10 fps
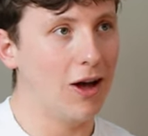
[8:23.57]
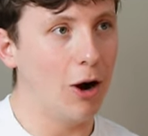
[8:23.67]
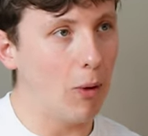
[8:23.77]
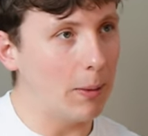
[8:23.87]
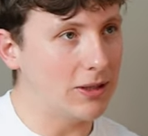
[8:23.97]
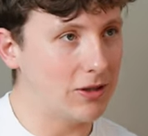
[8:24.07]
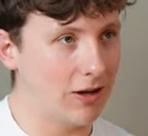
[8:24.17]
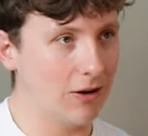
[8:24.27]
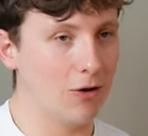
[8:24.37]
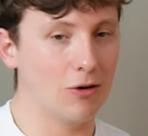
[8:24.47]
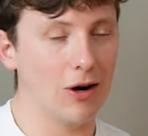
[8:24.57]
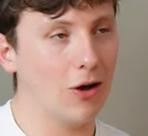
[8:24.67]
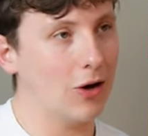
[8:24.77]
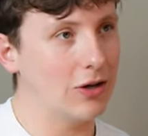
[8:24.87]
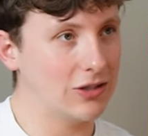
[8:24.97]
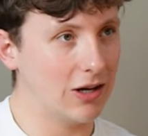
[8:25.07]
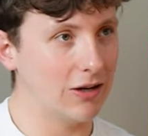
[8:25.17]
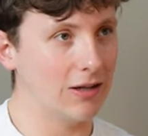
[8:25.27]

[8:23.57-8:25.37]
a web designer or a logo designer.